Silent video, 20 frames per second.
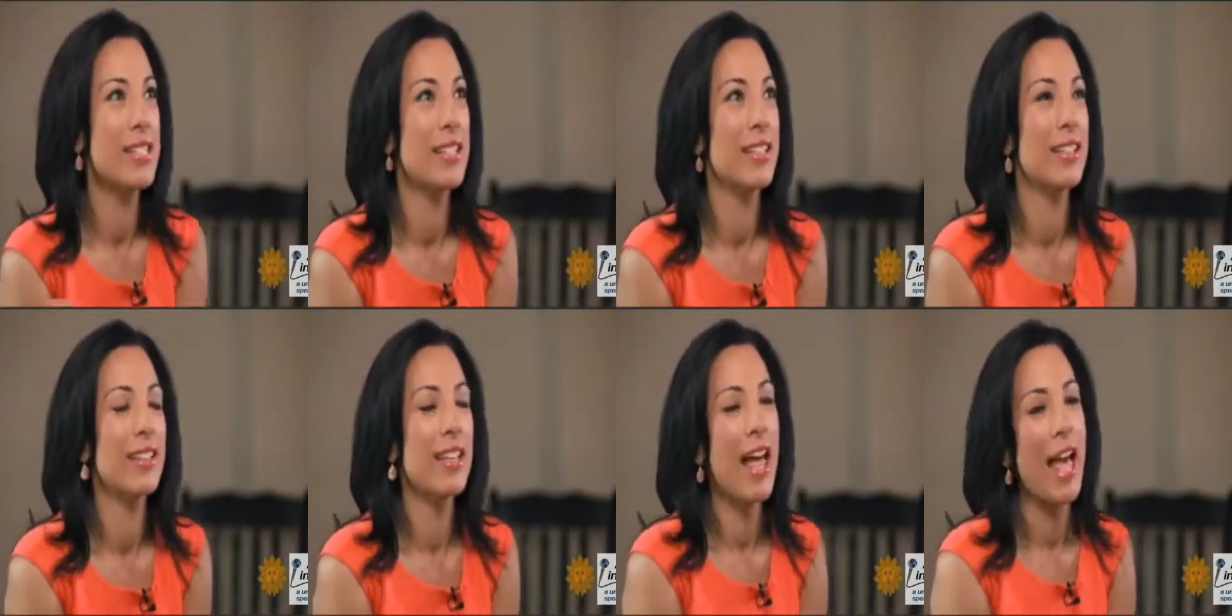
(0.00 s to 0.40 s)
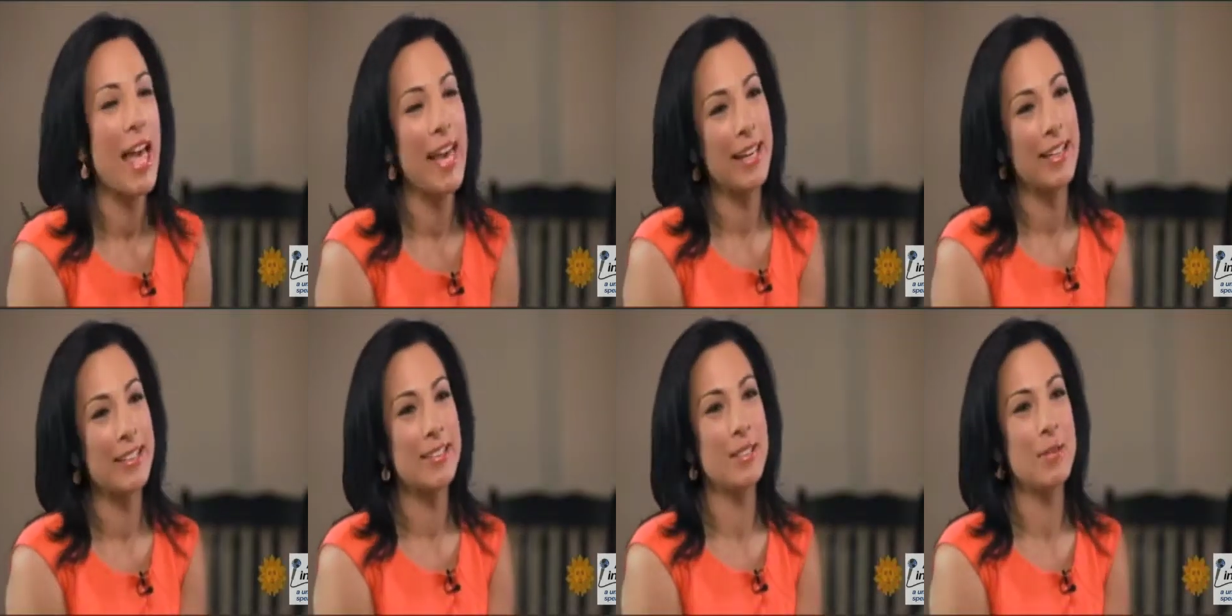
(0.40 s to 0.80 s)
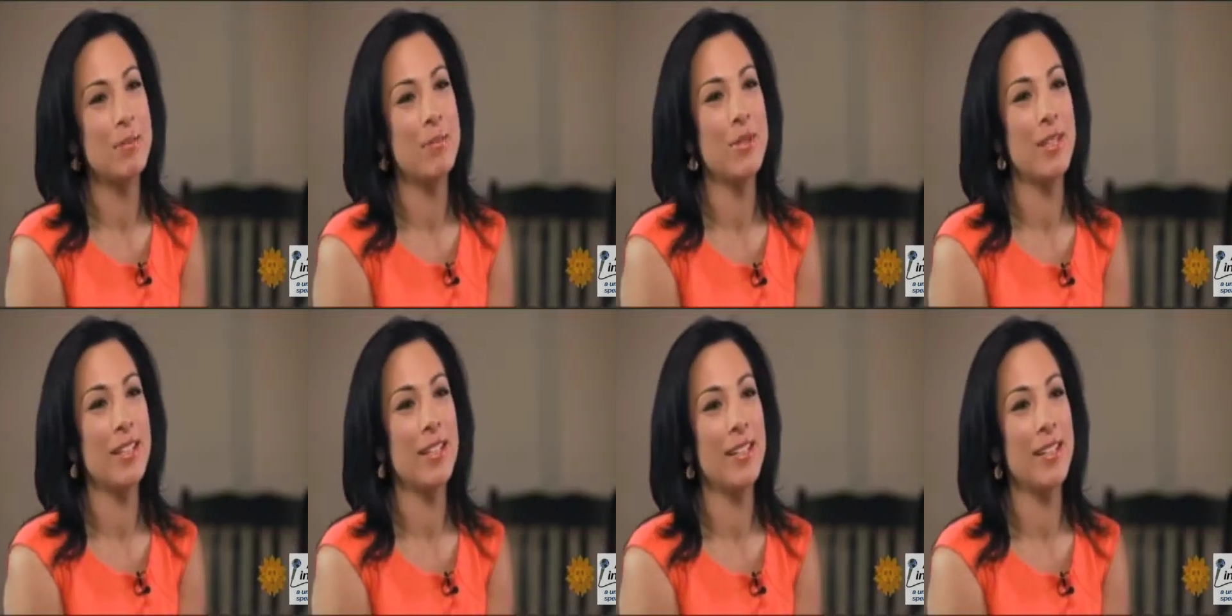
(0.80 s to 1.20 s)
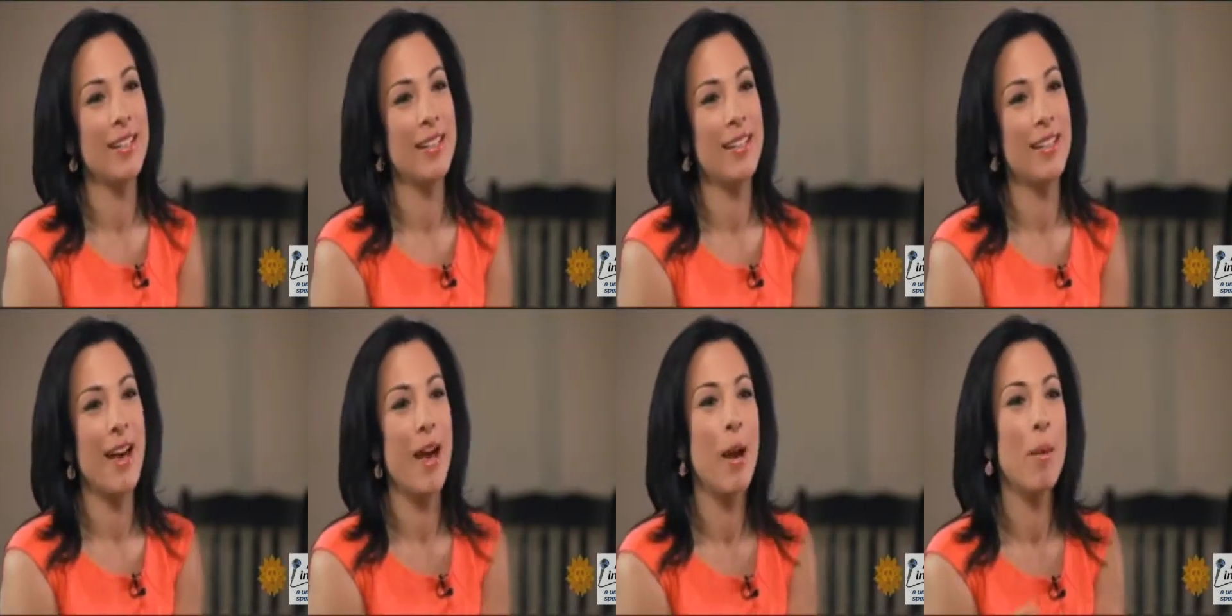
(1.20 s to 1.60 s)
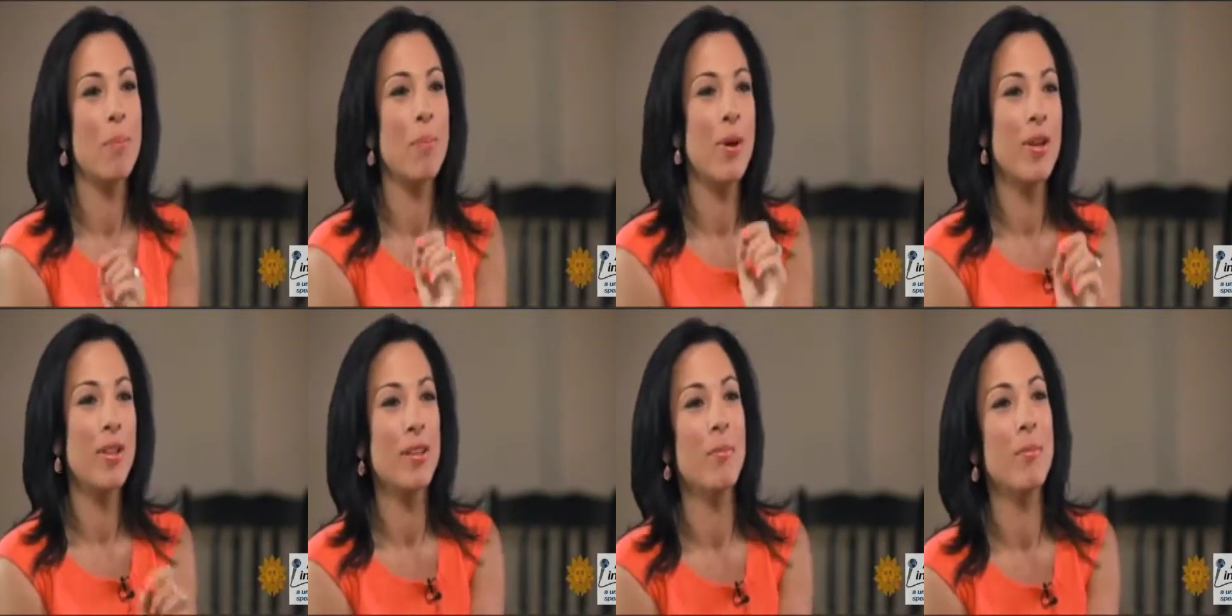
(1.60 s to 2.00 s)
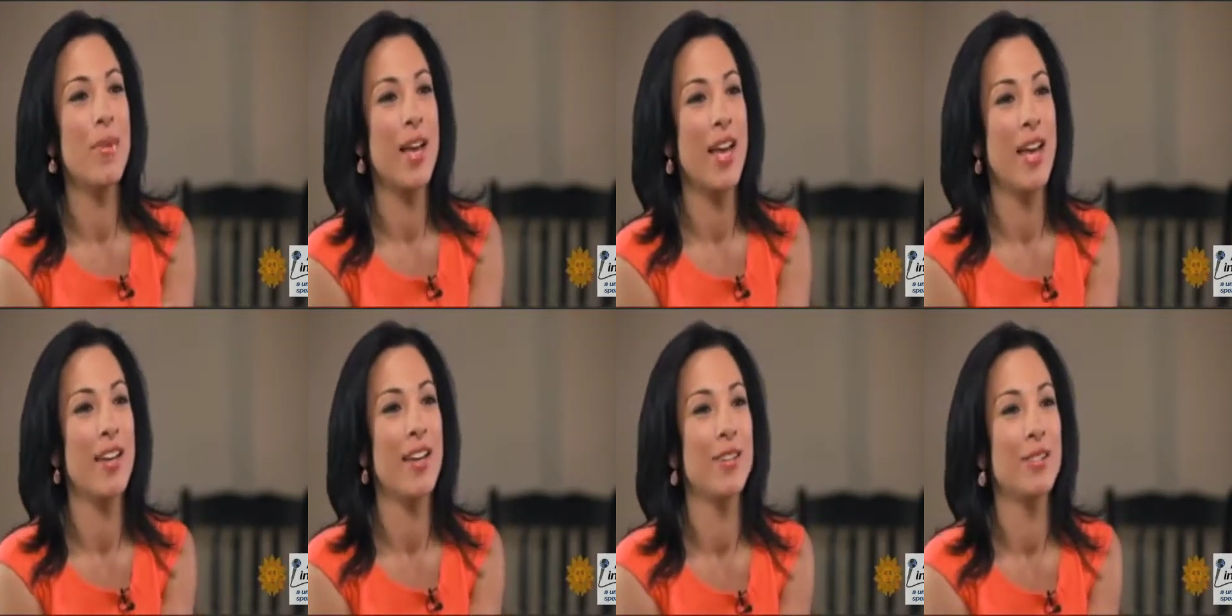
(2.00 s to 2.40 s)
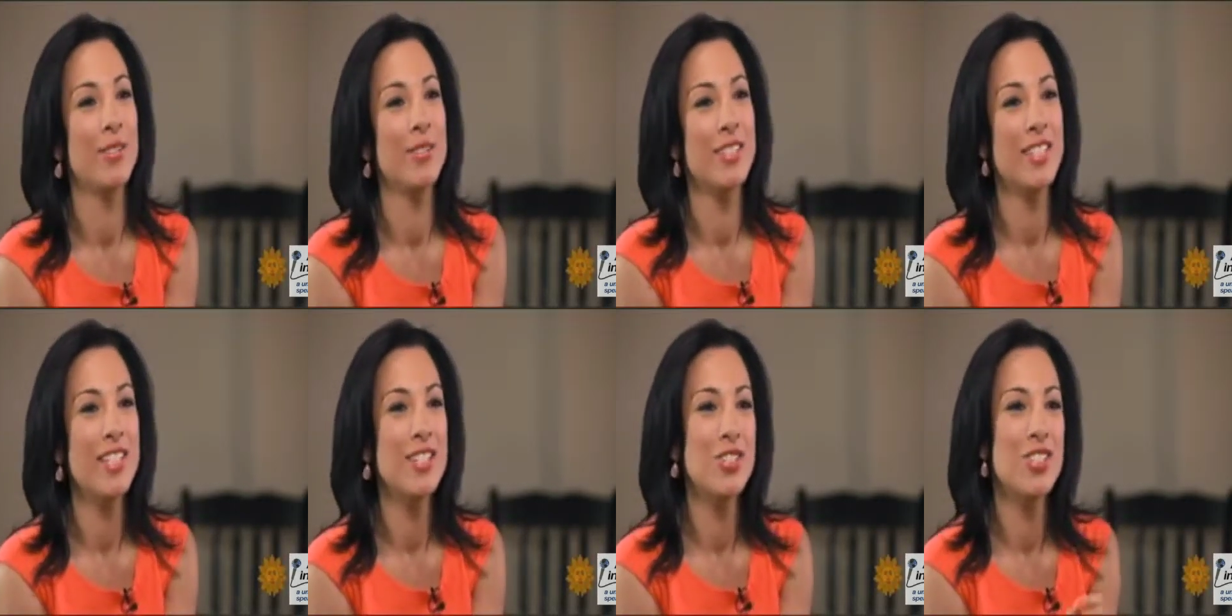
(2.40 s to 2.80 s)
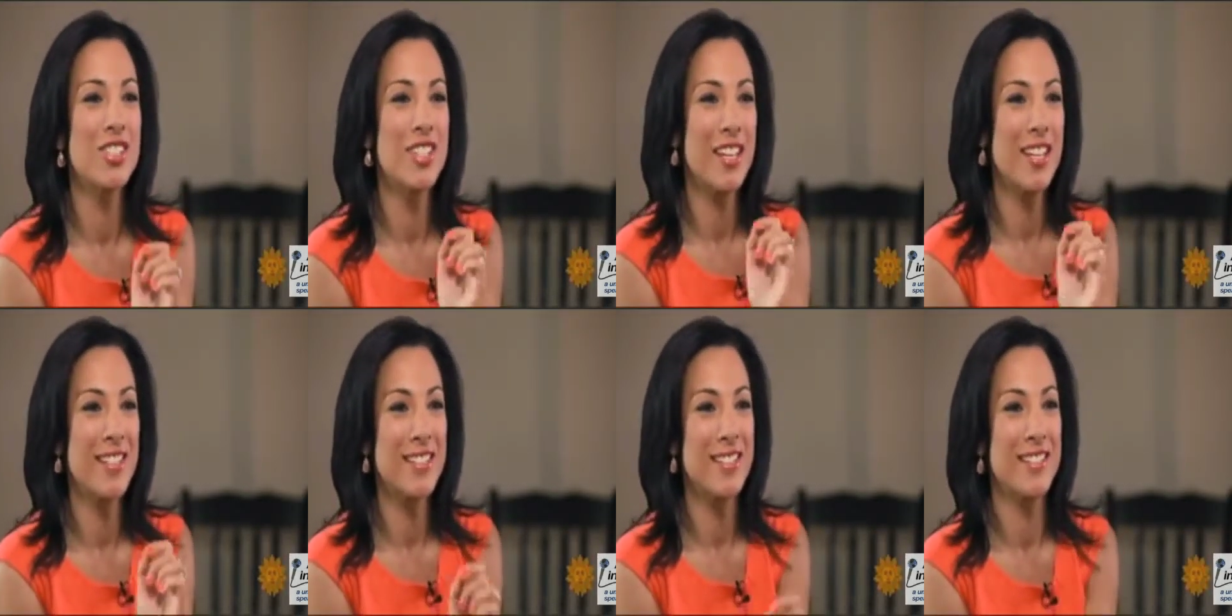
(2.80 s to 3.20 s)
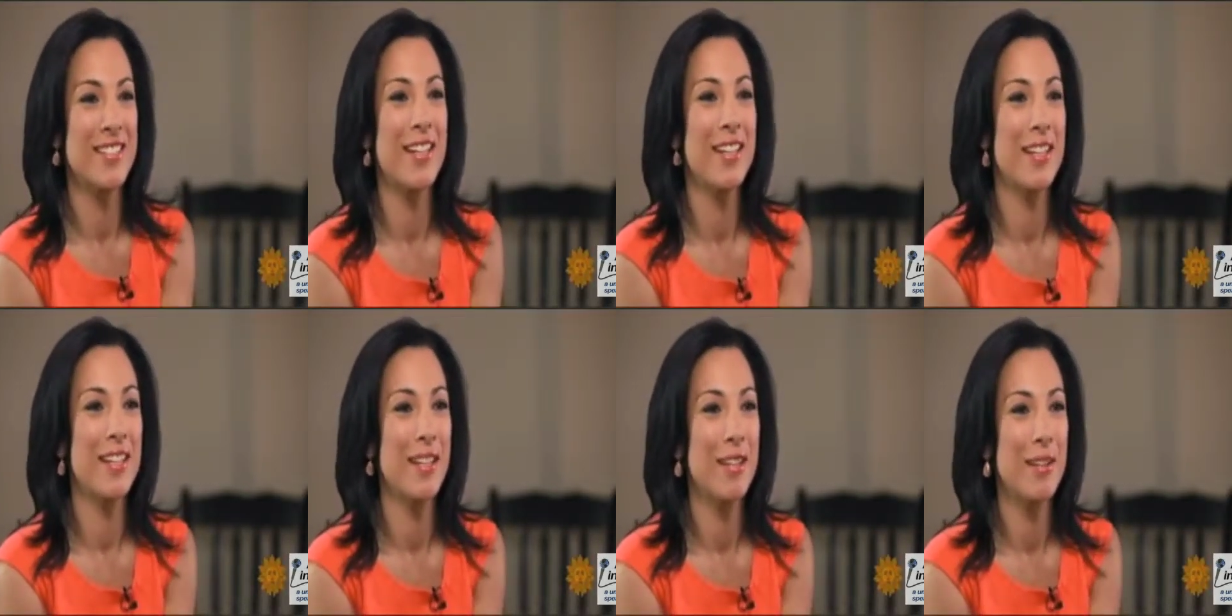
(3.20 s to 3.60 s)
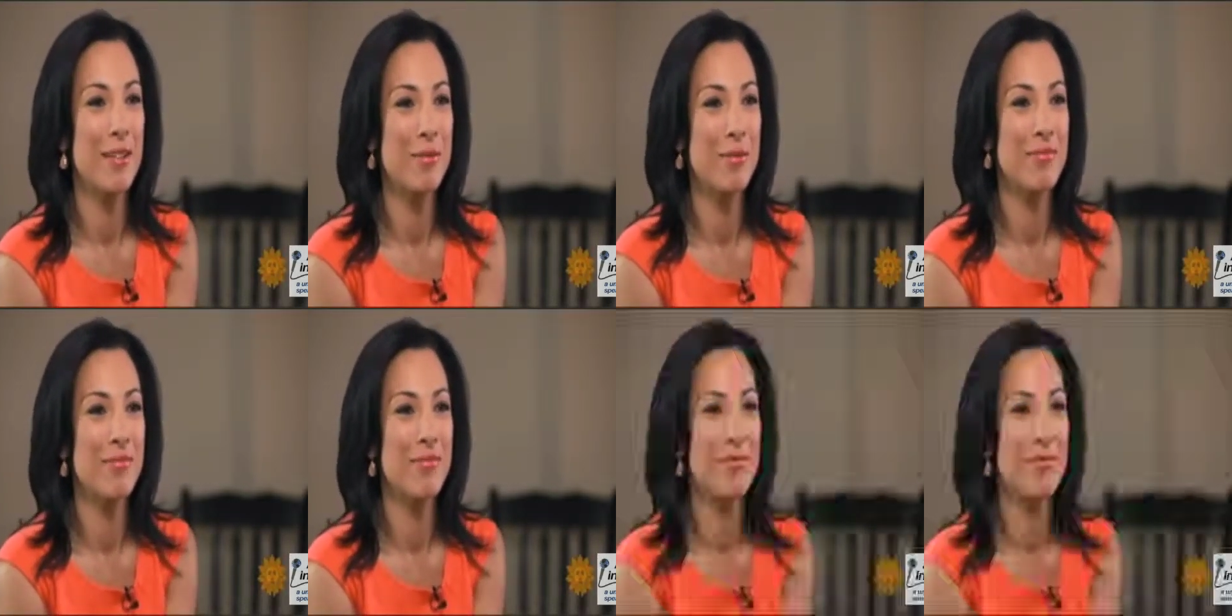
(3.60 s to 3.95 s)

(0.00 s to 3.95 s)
it like to be up on the mound in Shea Stadium